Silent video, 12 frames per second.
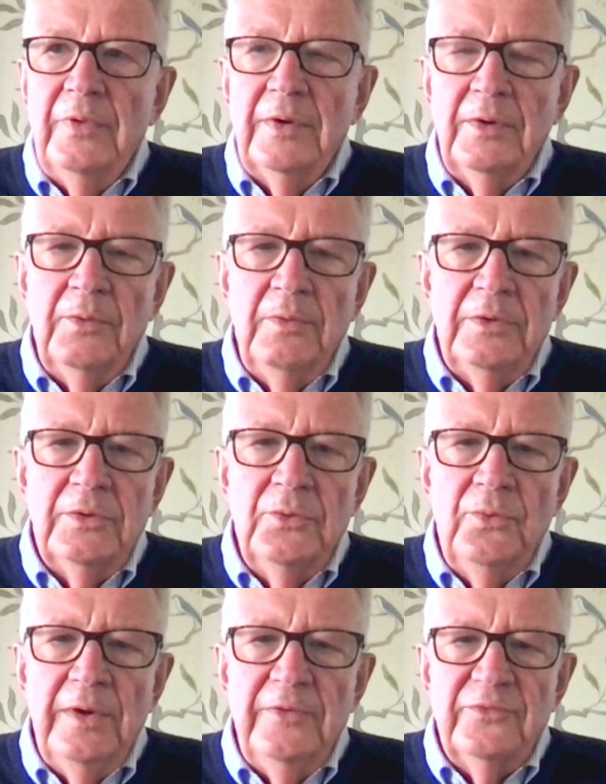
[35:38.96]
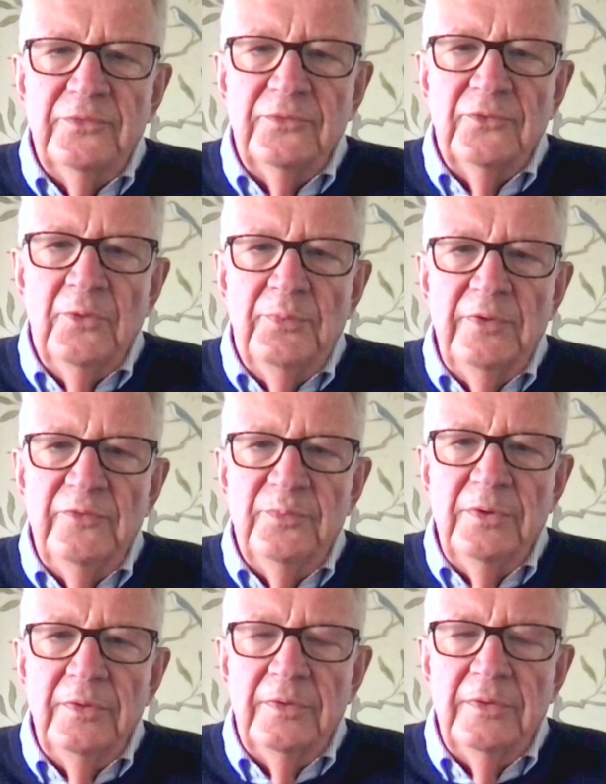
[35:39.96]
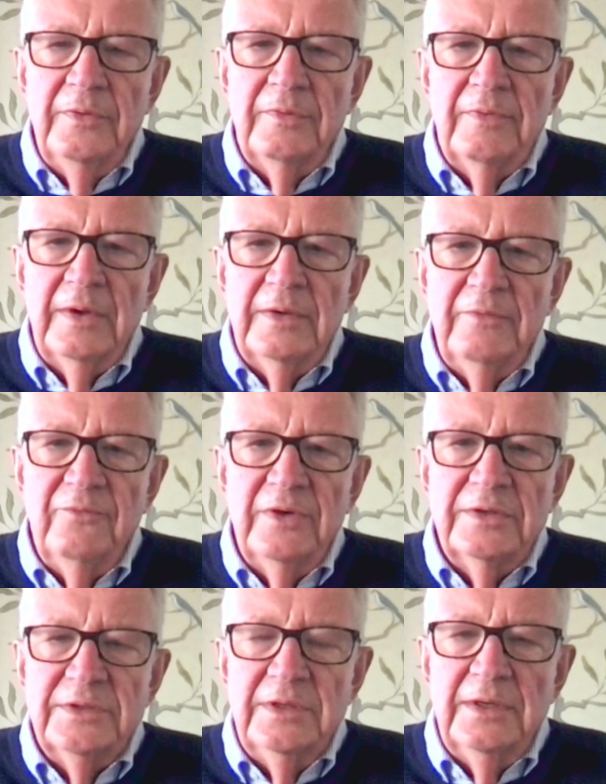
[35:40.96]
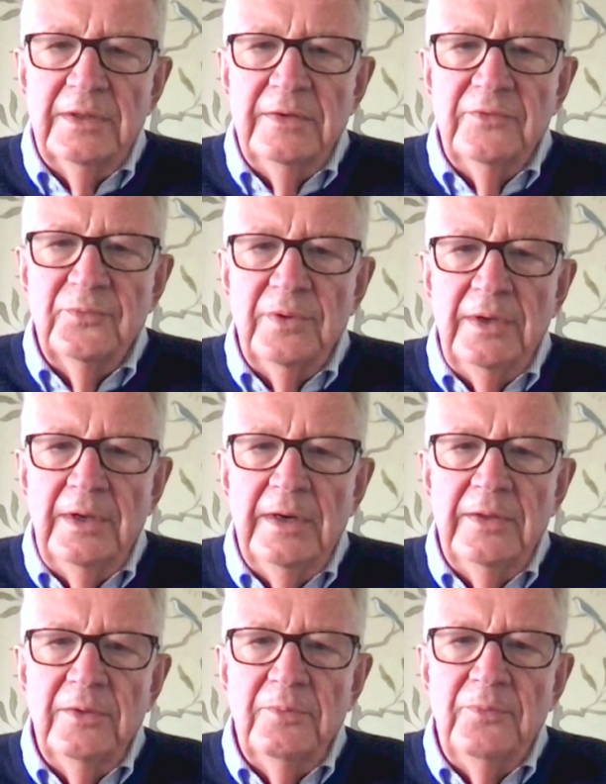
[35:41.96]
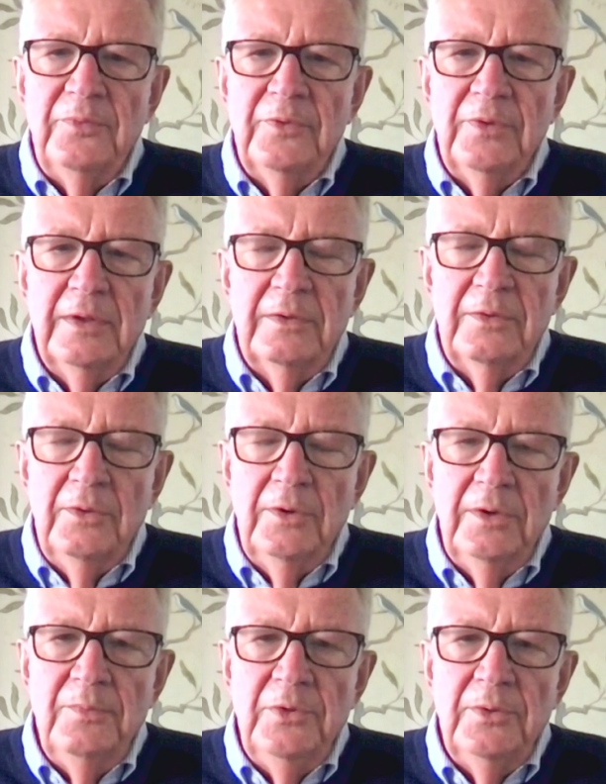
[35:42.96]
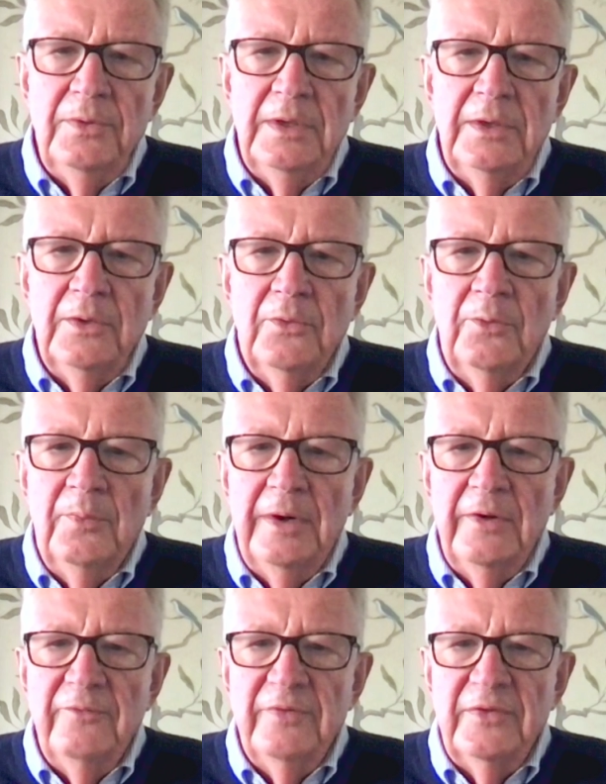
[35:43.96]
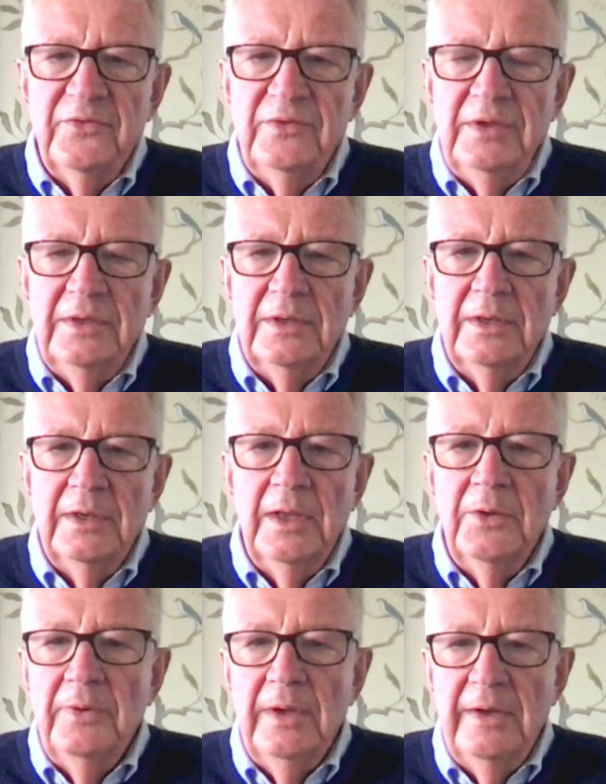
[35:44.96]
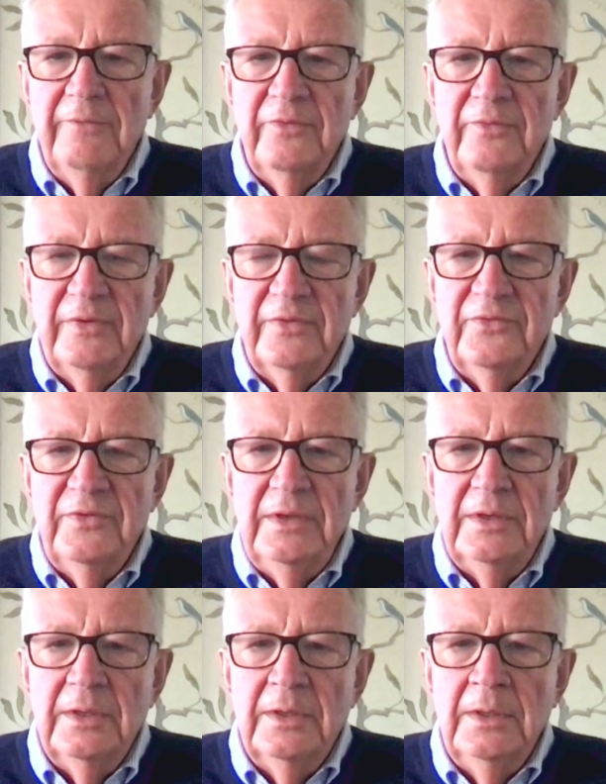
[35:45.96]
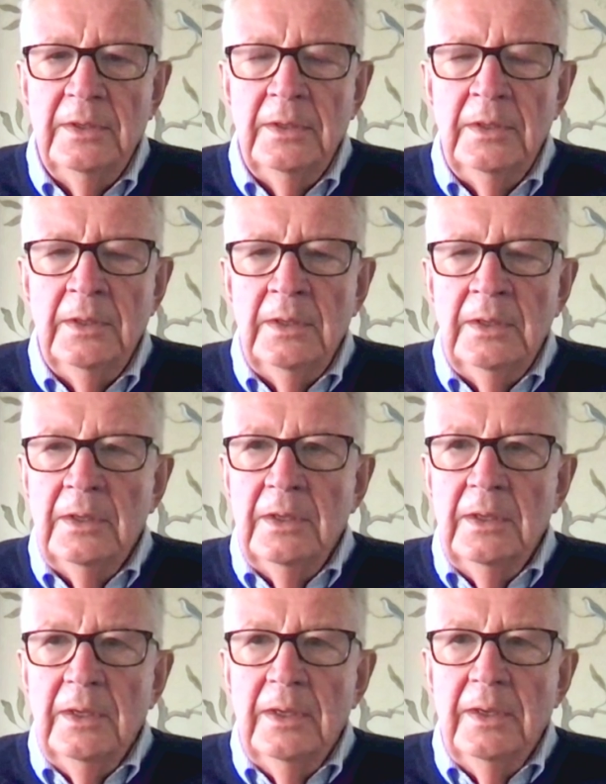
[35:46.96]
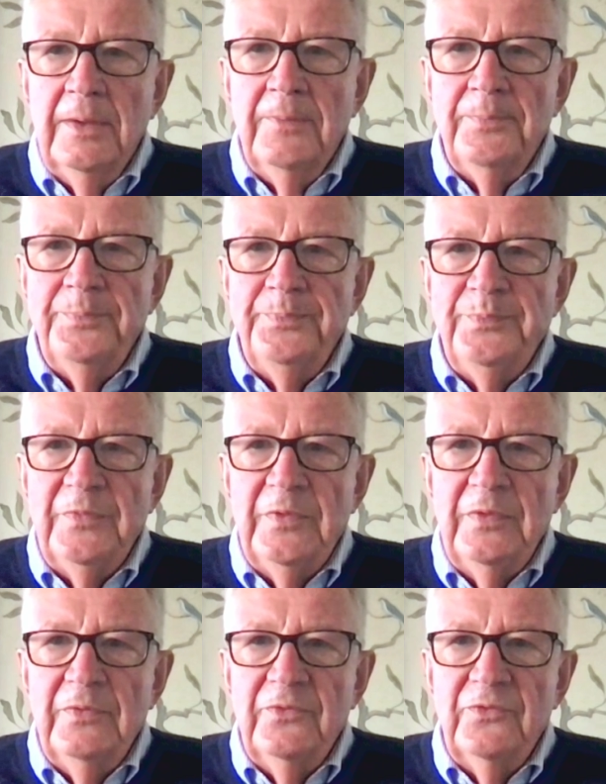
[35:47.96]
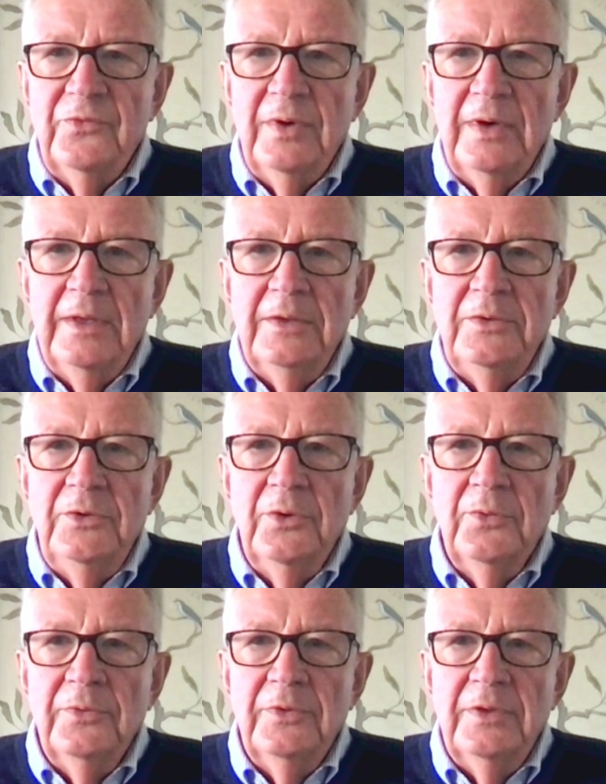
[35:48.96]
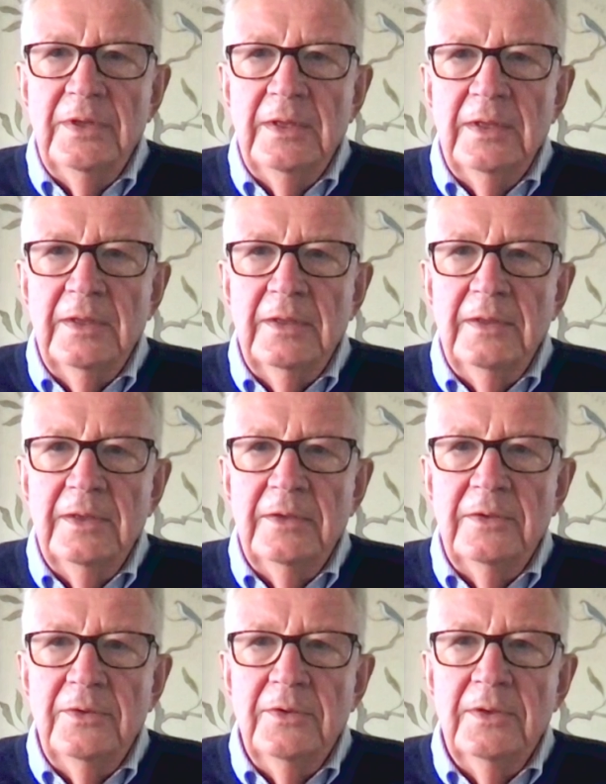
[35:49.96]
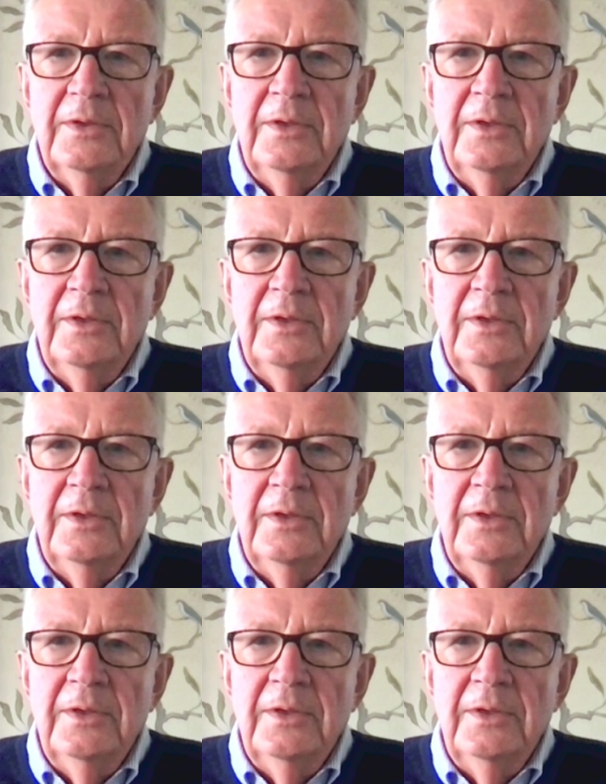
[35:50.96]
there are only two ways to stop a respiratory tract infection like this one, either to get herd immunity or by a vaccine. And now we have the vaccine. So I don't think that